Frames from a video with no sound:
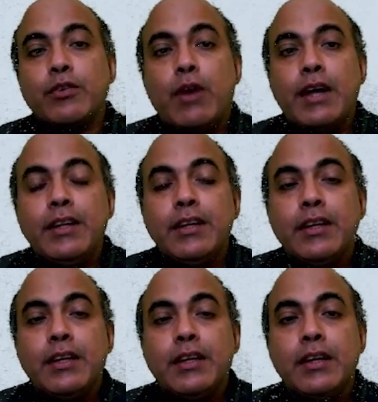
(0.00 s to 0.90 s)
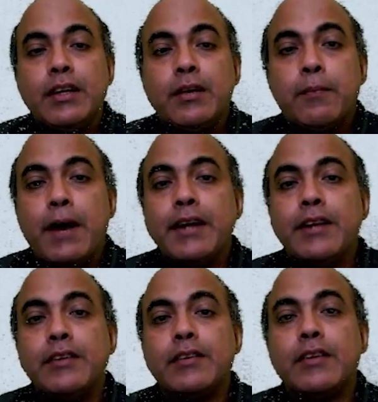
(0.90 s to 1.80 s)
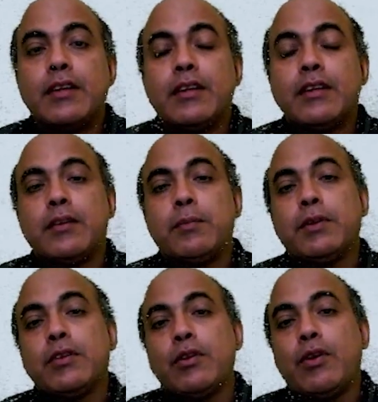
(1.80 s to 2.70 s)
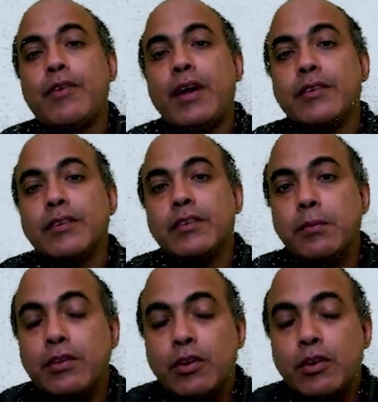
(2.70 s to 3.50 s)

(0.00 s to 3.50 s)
minus summation of x summation of y